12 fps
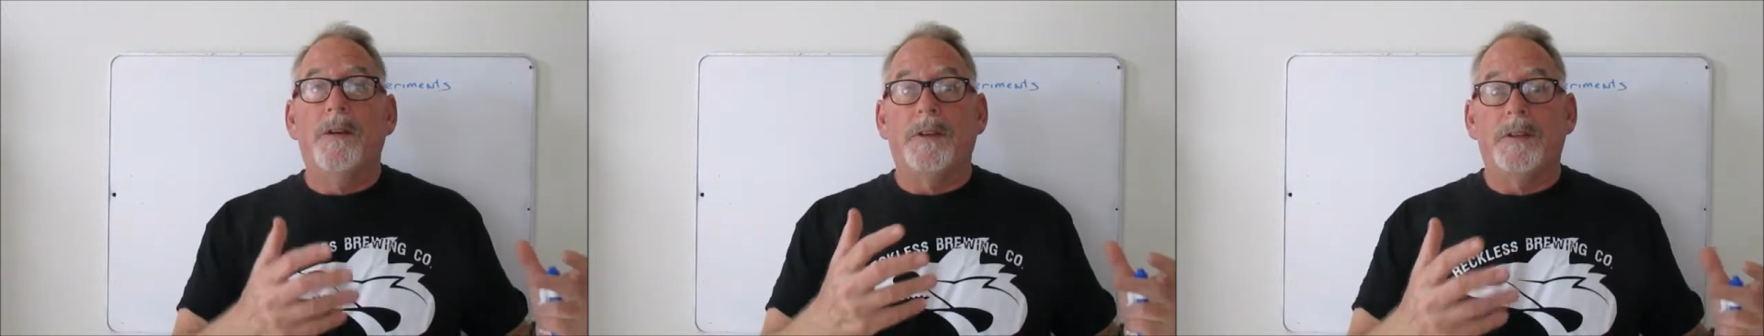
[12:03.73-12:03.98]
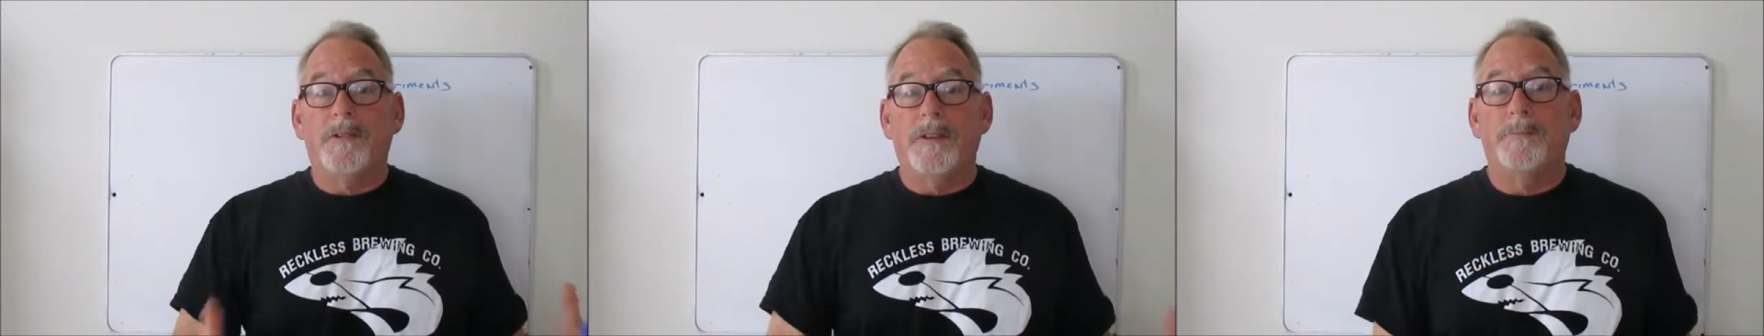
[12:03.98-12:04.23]
We
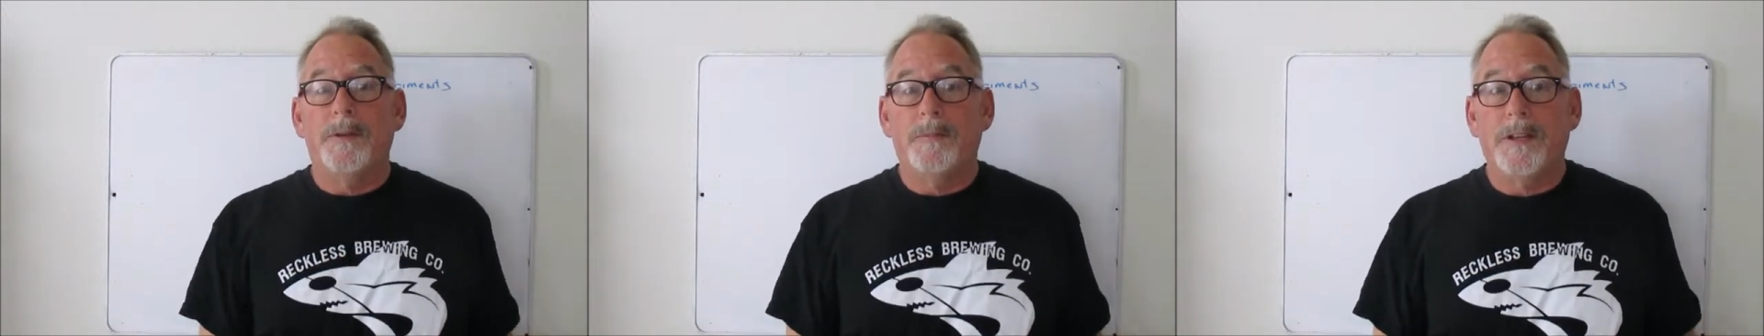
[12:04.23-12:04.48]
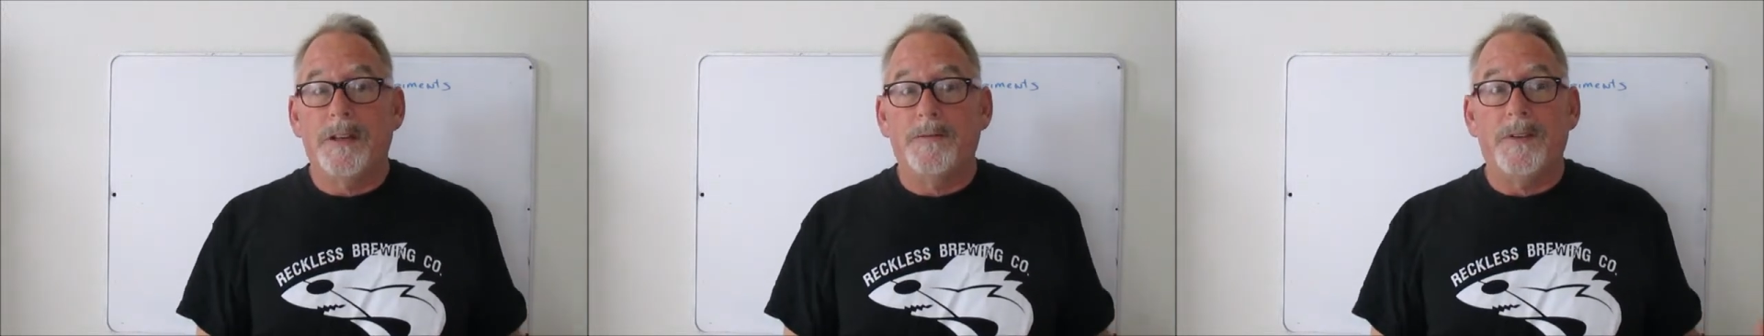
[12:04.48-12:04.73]
could see if people
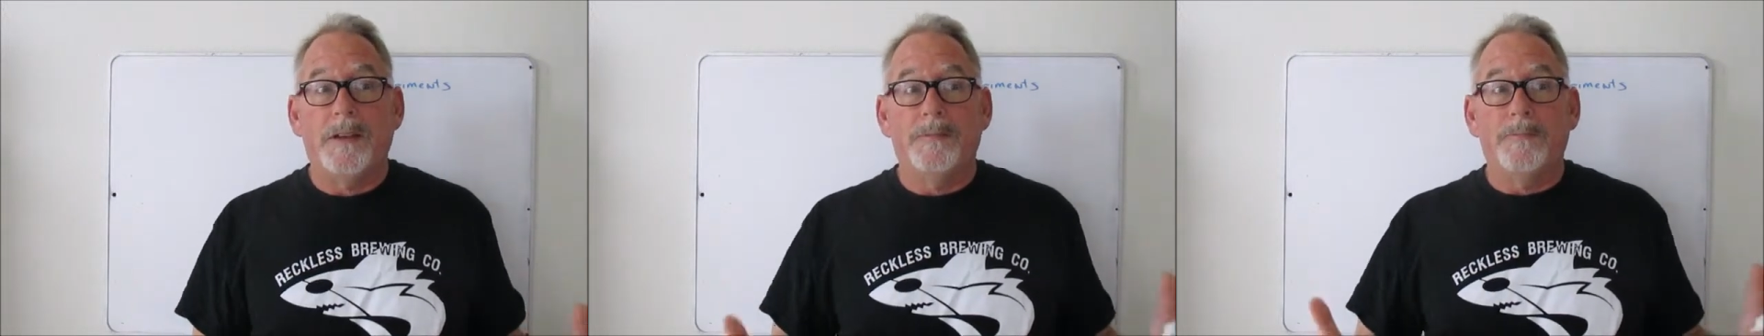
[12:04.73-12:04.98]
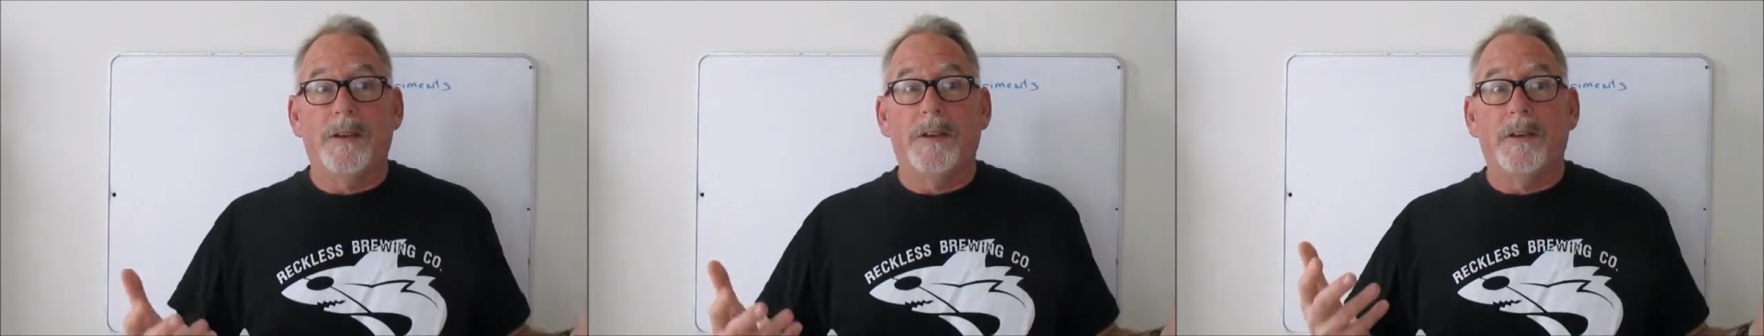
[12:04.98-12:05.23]
get
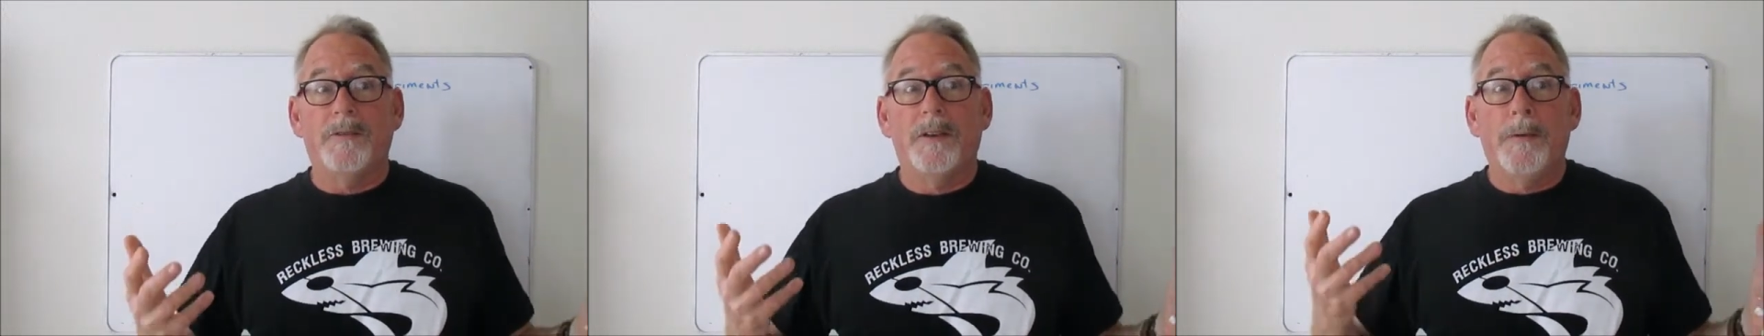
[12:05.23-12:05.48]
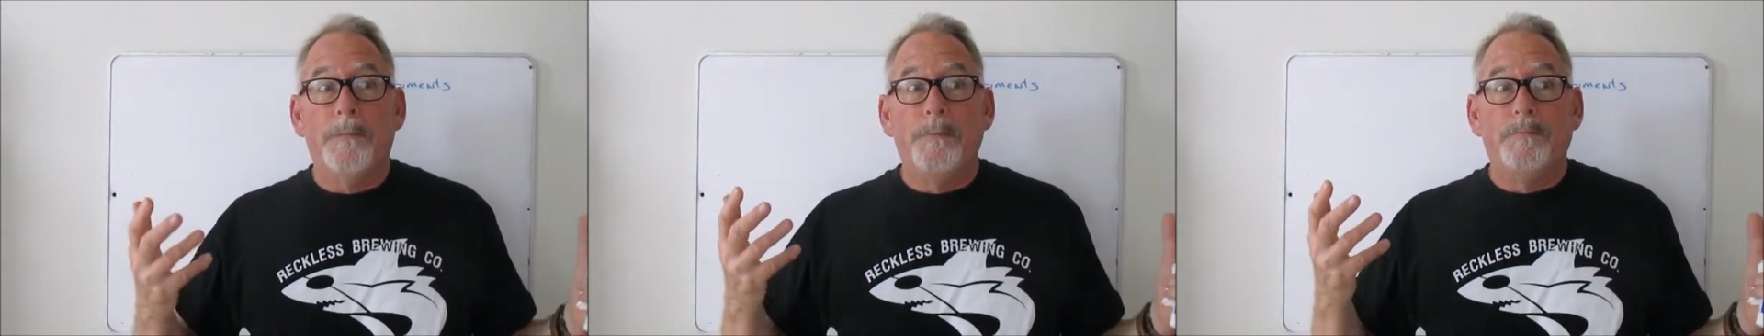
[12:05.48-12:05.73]
infected, because
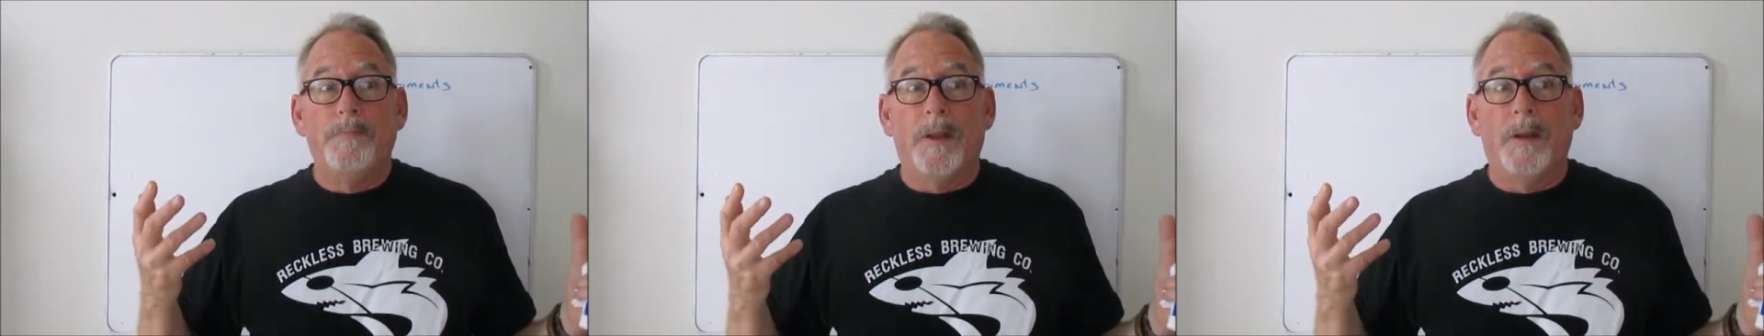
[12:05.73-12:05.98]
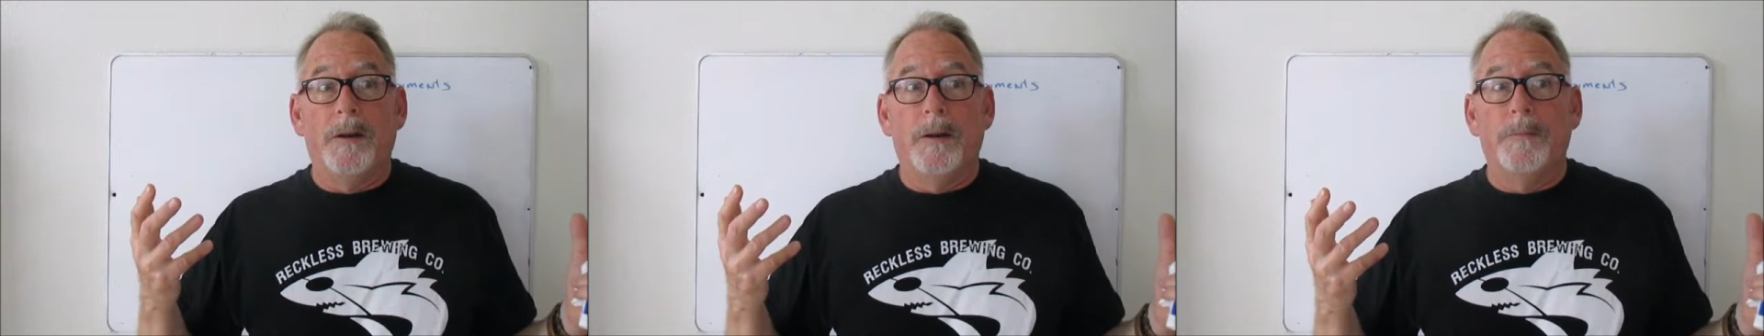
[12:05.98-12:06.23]

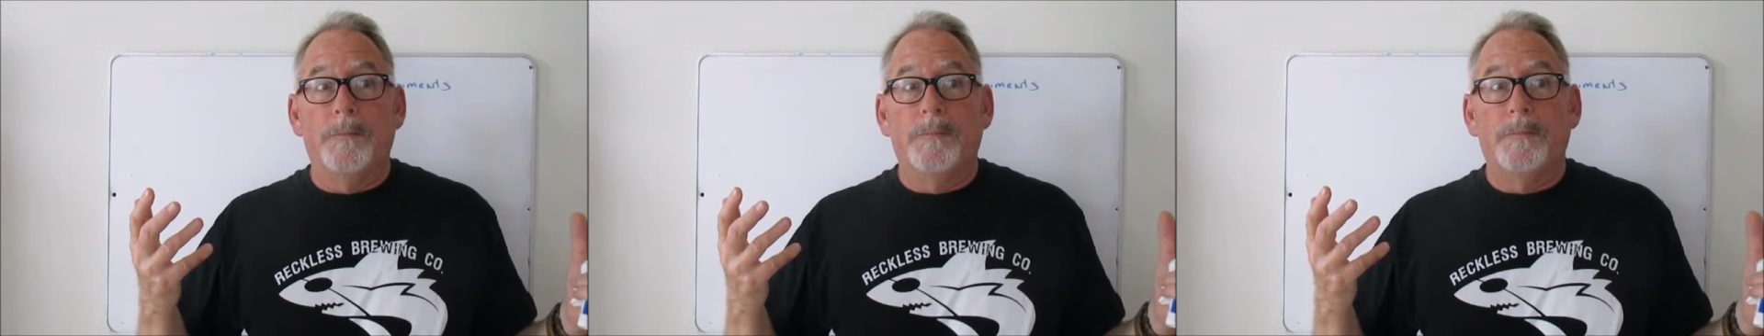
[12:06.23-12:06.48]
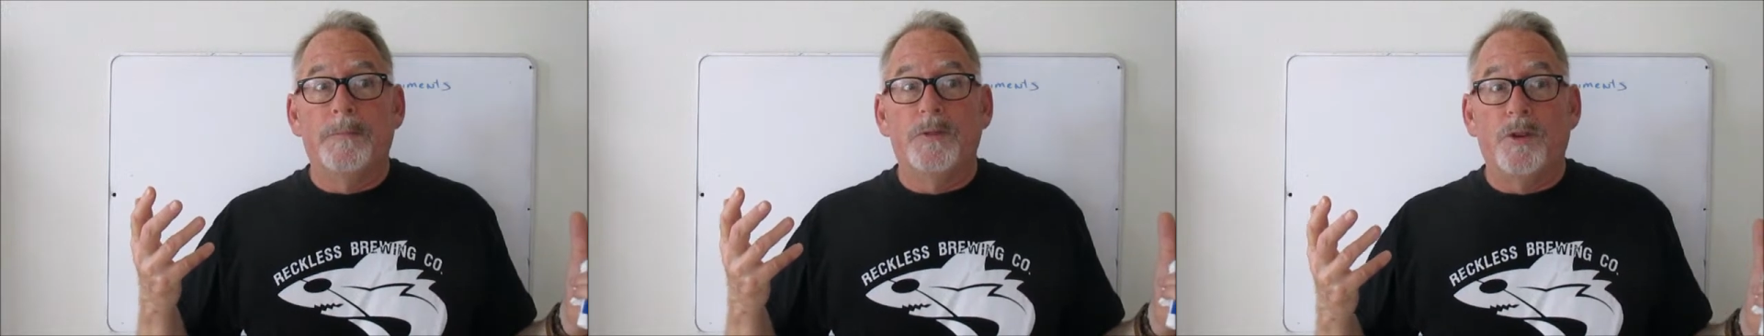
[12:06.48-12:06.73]

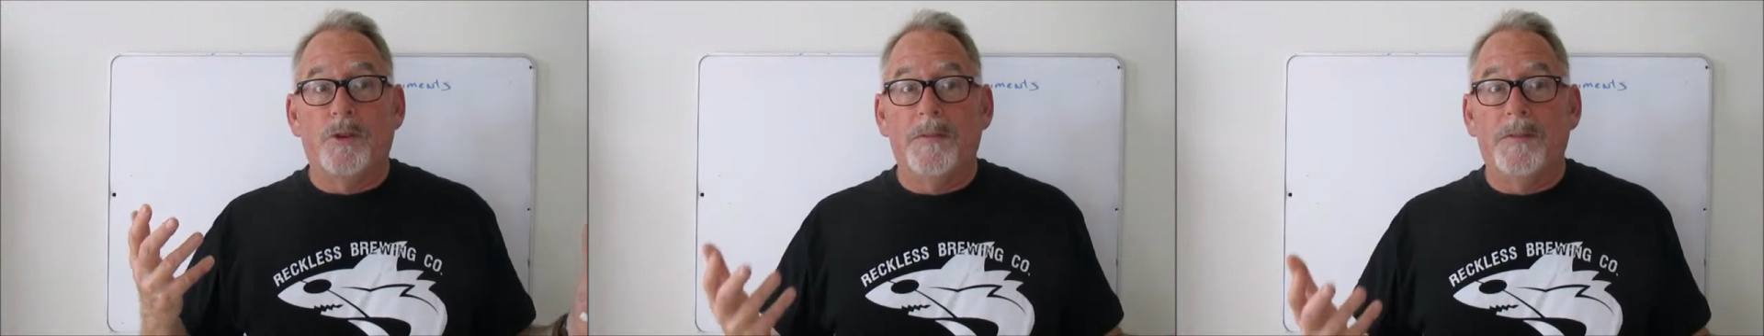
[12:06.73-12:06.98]
short